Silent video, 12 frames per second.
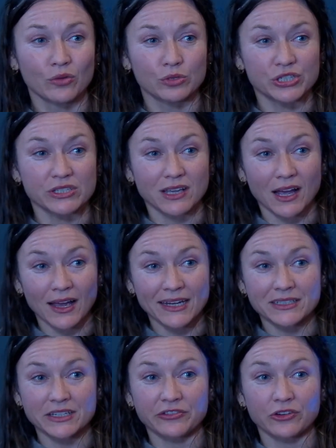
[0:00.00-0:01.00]
which is kind
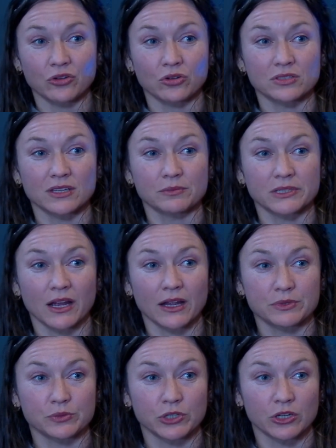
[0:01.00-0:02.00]
of difficult
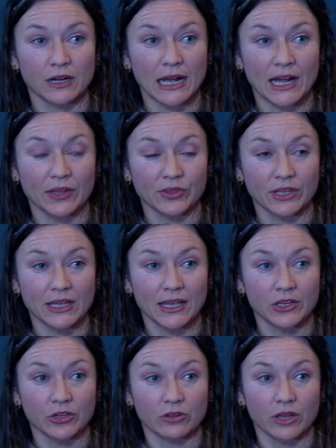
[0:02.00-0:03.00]
sometimes when you're an athlete
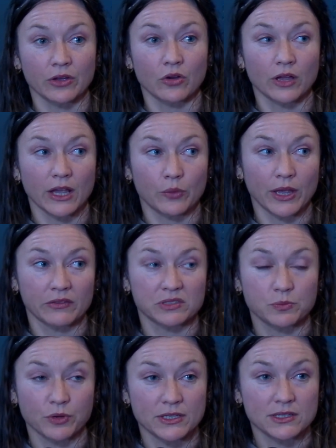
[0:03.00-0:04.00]
and you're like, okay, we have
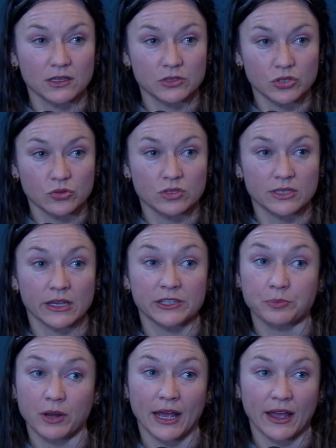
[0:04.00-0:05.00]
sprints on Tuesdays,
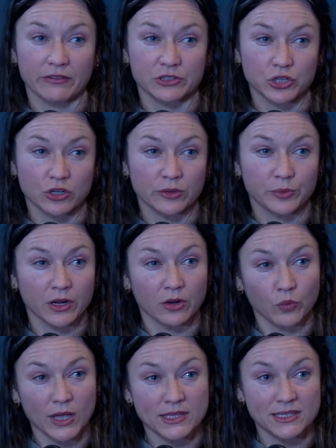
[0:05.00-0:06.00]
but I have a tournament
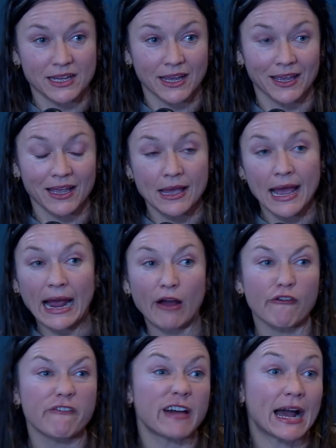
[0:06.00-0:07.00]
on Wednesday.
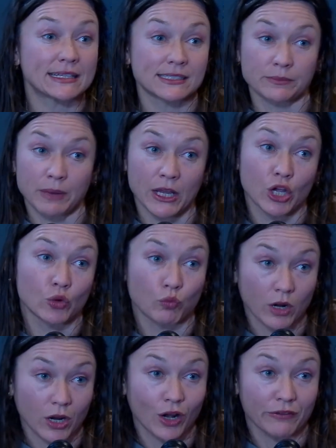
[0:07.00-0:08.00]
How fast am I going to
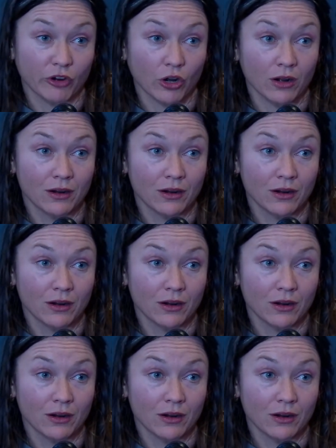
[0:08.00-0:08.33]
recover?